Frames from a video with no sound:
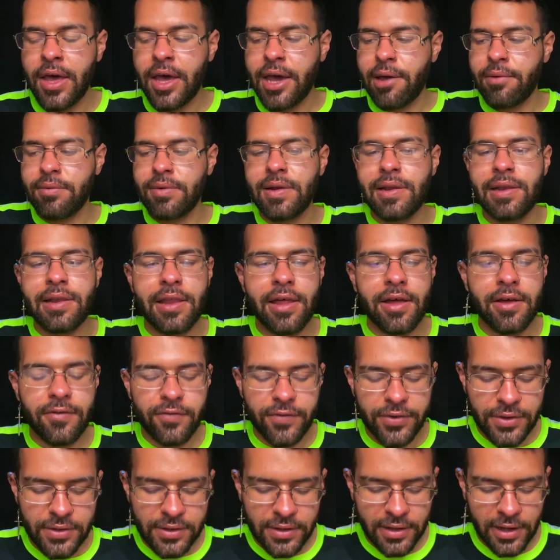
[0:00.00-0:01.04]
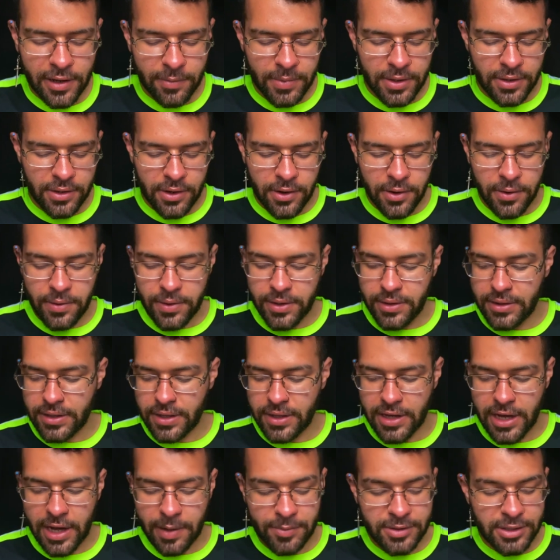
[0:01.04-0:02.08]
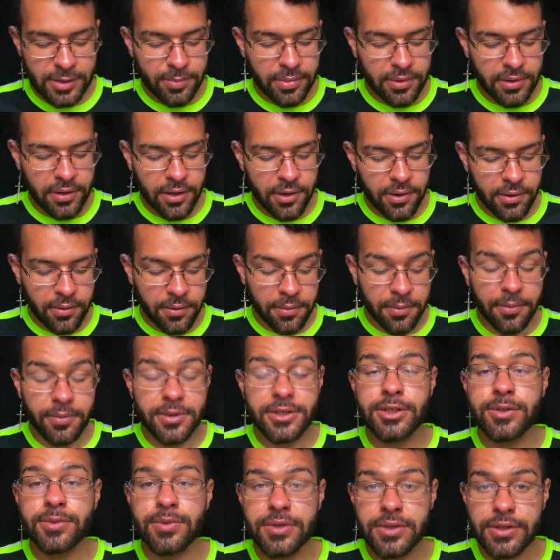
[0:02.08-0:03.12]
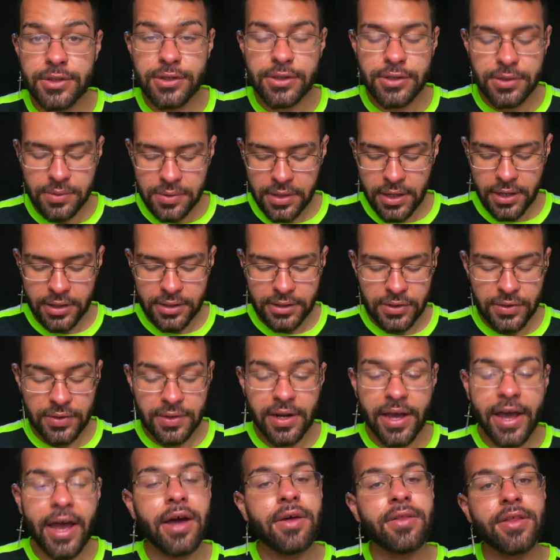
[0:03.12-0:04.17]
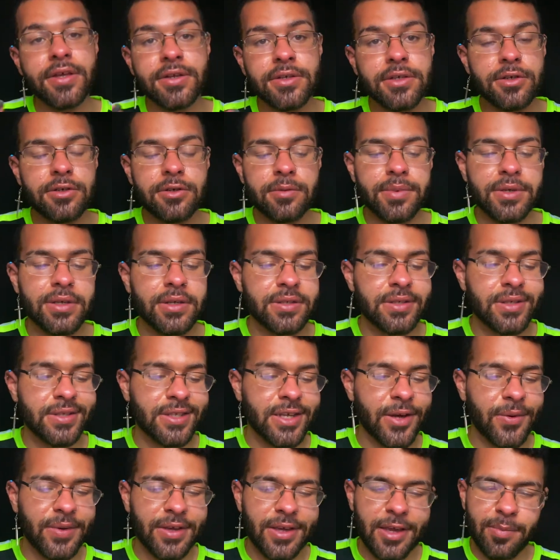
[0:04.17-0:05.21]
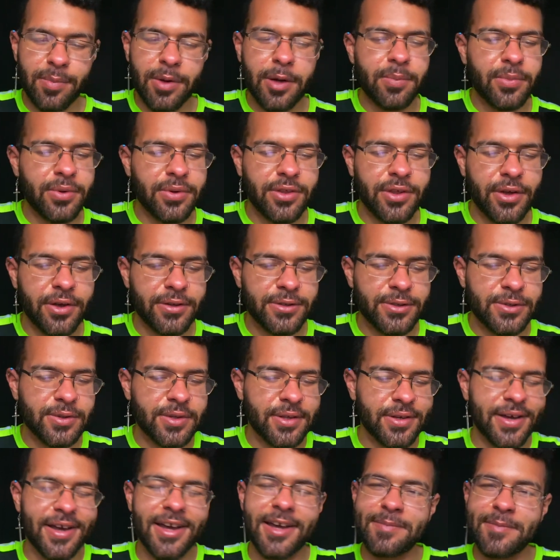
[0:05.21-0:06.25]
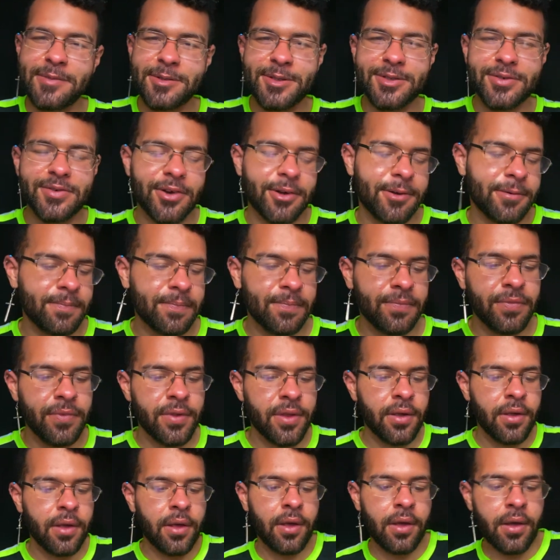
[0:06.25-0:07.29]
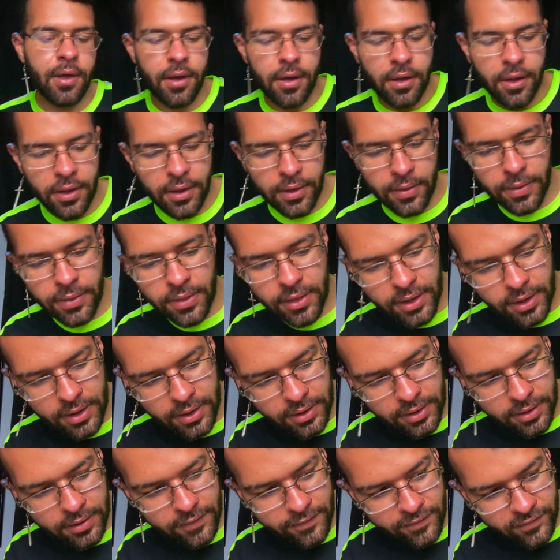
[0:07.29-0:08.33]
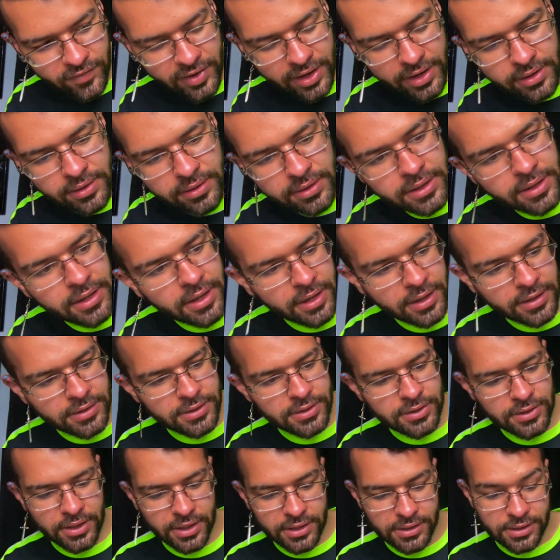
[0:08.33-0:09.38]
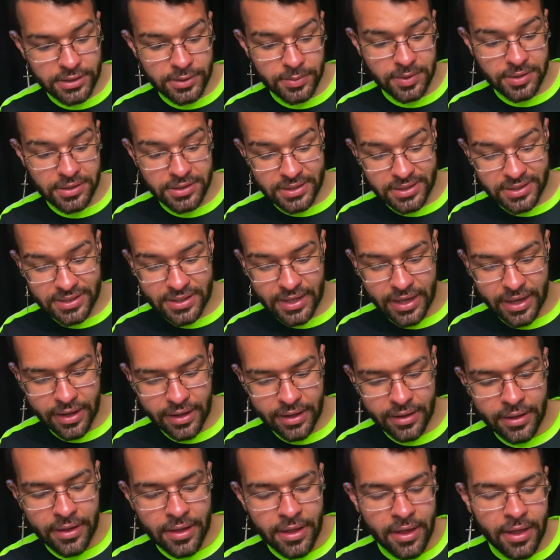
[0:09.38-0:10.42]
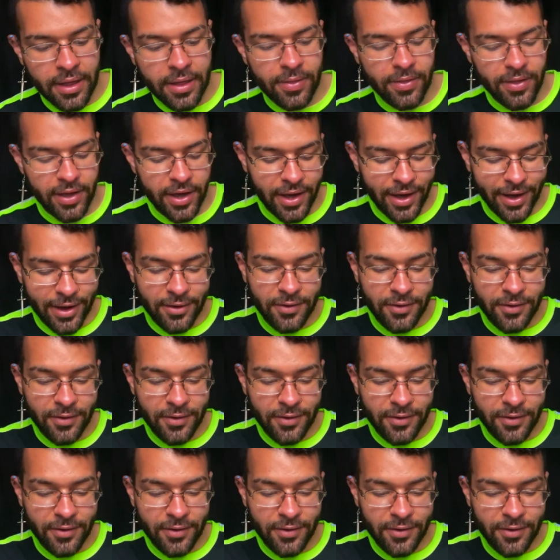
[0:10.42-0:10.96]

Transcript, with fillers: I would love for you to let me know in the comments below which ones do Cancer and how they do, because that's how I keep up with y'all through the comments, right? And then finally, Cancer, I just want to say that I